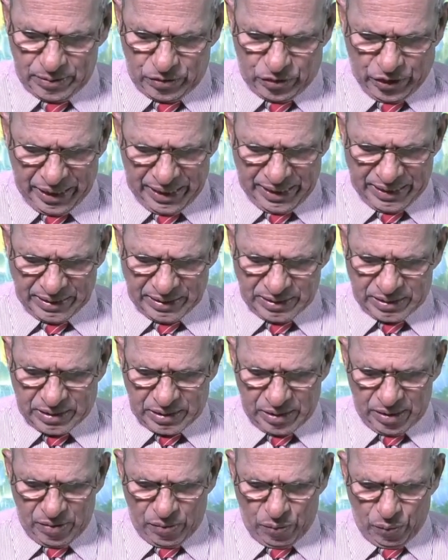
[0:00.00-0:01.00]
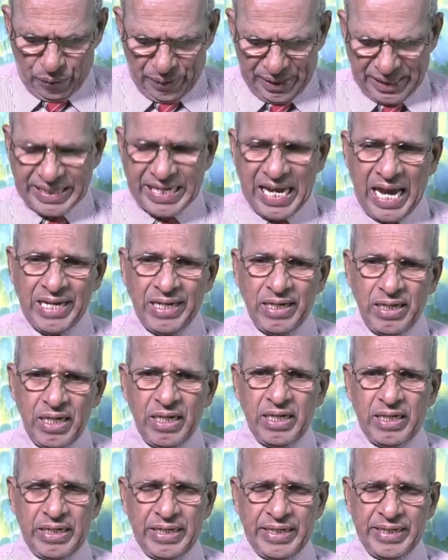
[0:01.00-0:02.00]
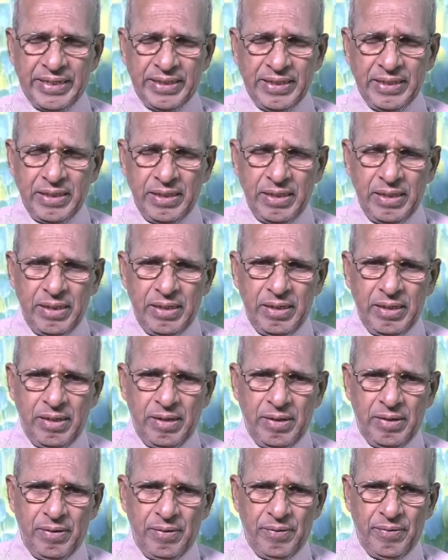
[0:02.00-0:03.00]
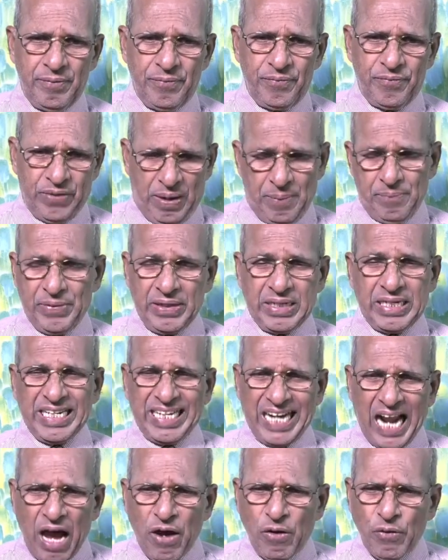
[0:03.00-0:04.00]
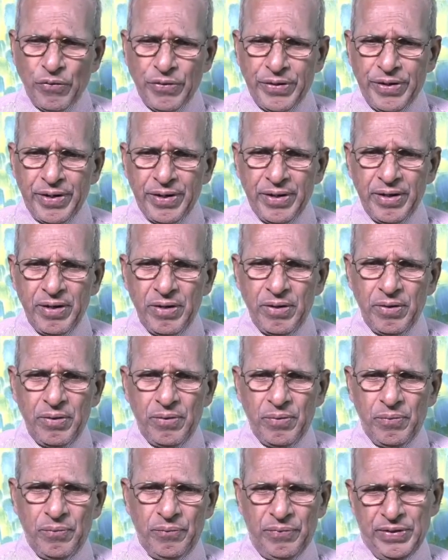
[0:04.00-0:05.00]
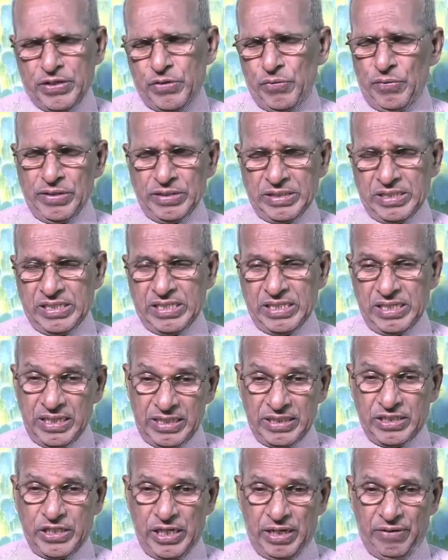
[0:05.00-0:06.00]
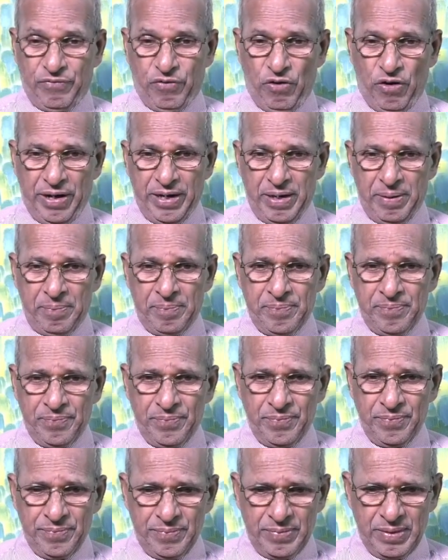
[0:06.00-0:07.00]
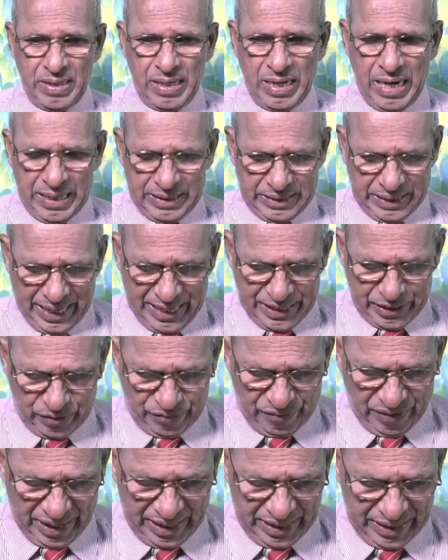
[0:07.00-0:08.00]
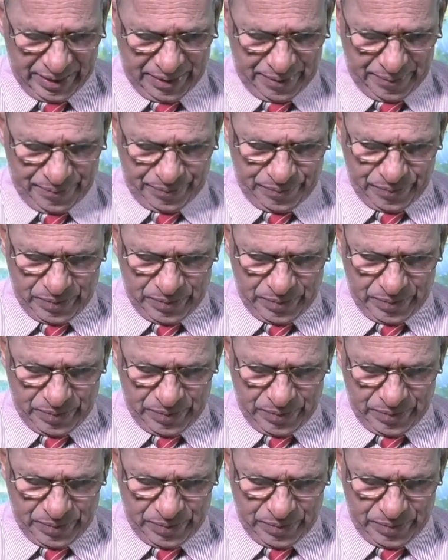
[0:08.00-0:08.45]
Things we can learn from the crowd which was searching for him and trying to find.